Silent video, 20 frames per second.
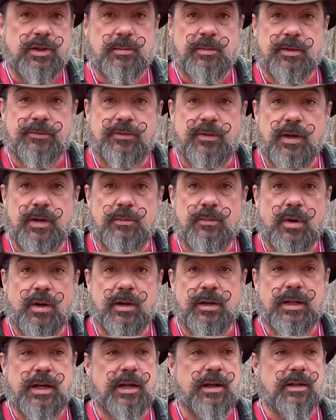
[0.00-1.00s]
my friend Mark
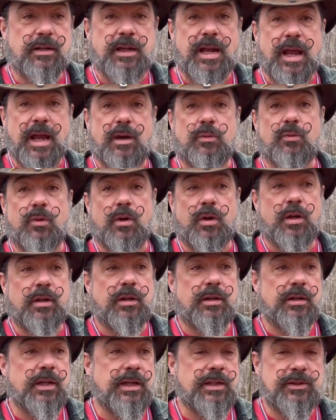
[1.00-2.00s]
Keenan had one,
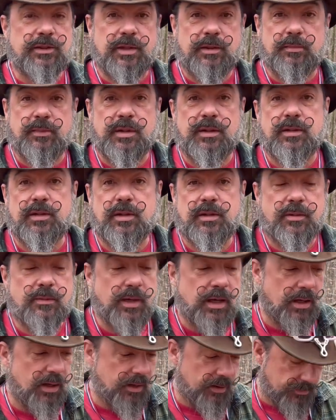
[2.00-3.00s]
and he sent me
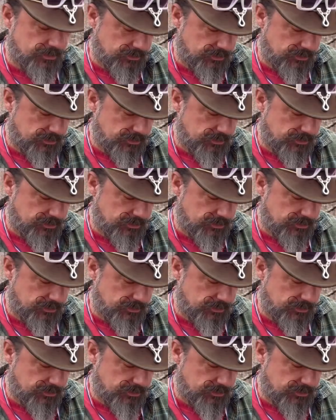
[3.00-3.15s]
the